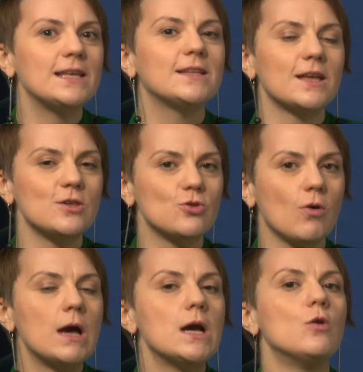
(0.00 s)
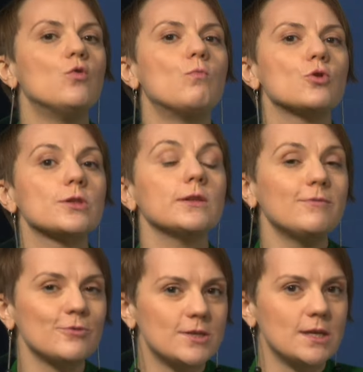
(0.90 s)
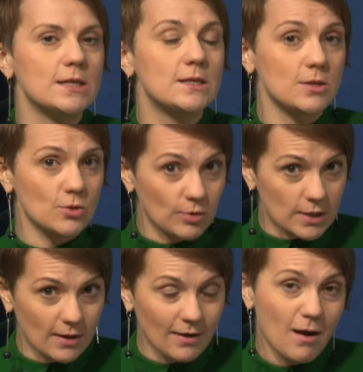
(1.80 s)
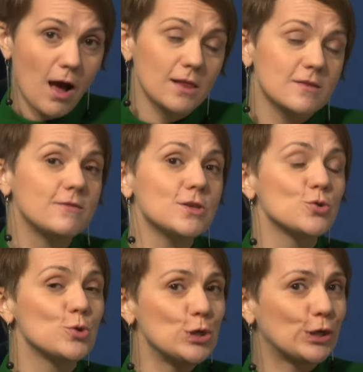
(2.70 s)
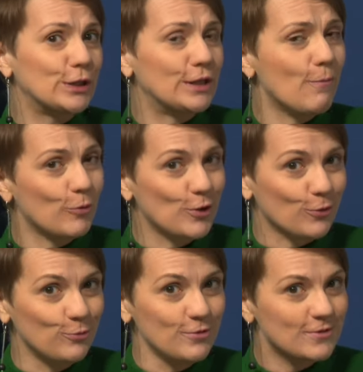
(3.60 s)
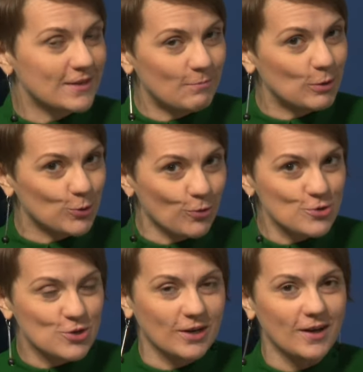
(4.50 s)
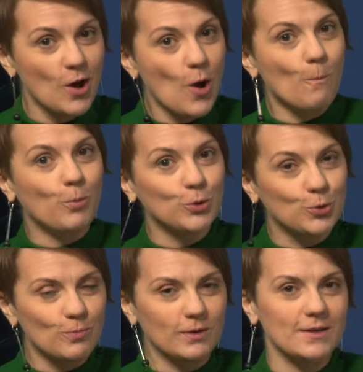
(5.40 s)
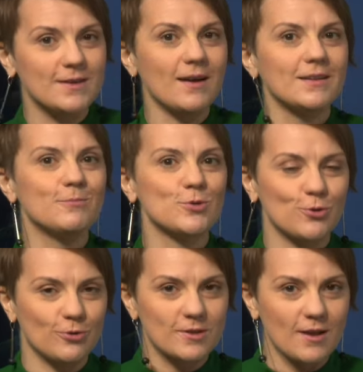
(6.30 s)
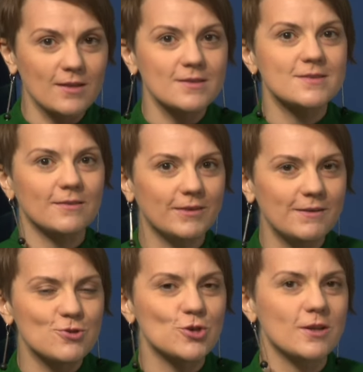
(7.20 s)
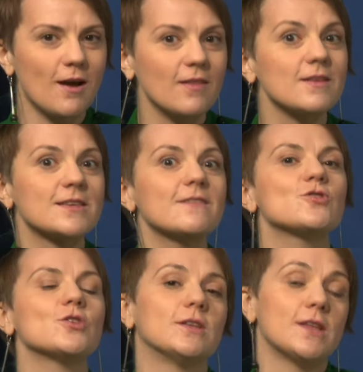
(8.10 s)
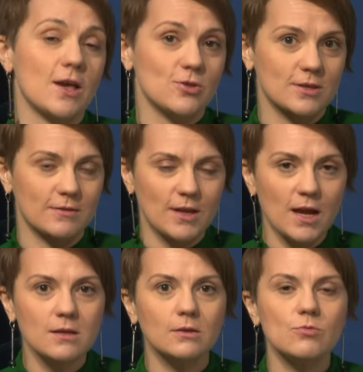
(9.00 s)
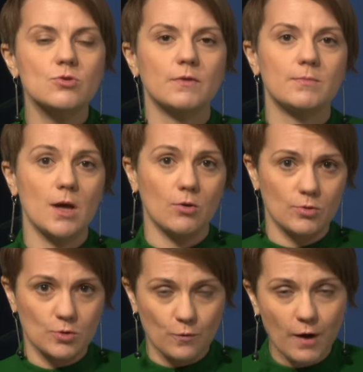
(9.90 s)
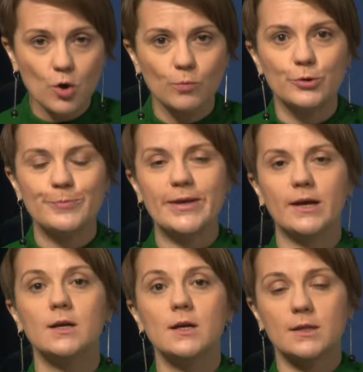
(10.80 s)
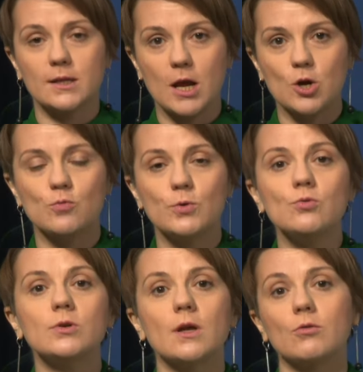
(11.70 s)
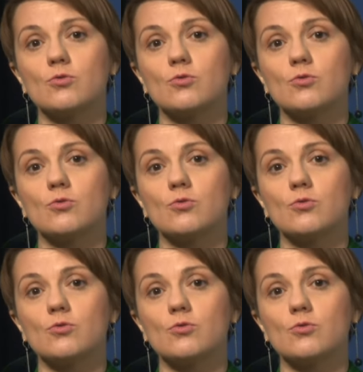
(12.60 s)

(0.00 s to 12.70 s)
I think you've seen some role models, and you've seen that you have these opportunities. They'll not be given to you for free. You have to think how to use them, how to analyze them, but that is our job. Thank you for attention.